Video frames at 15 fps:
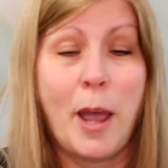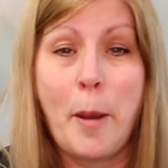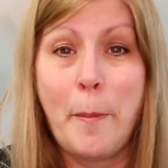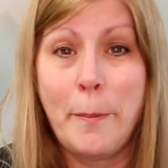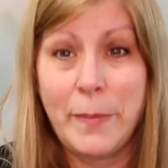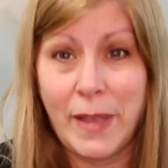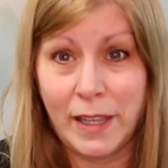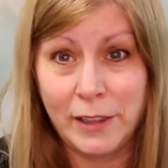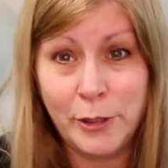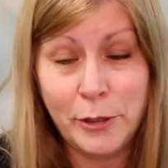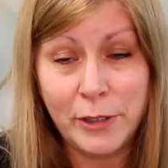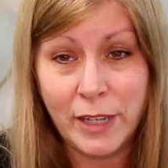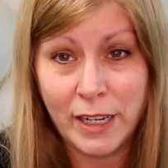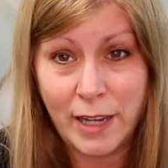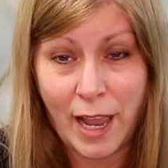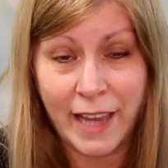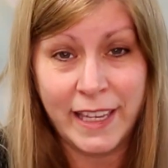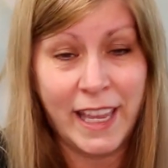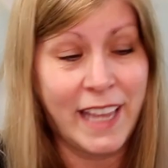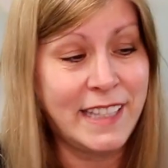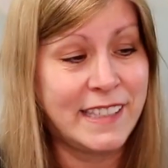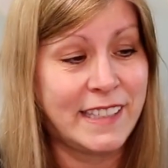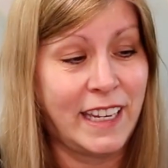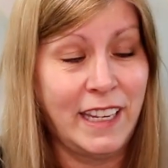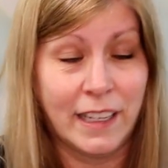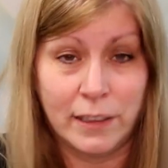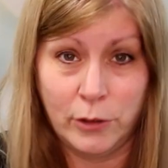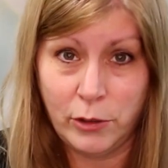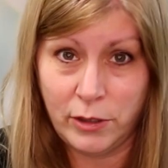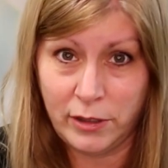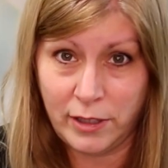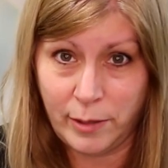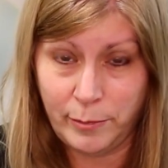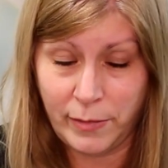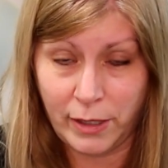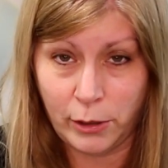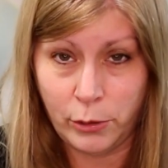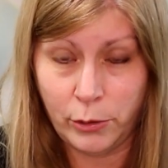I can't say aluminum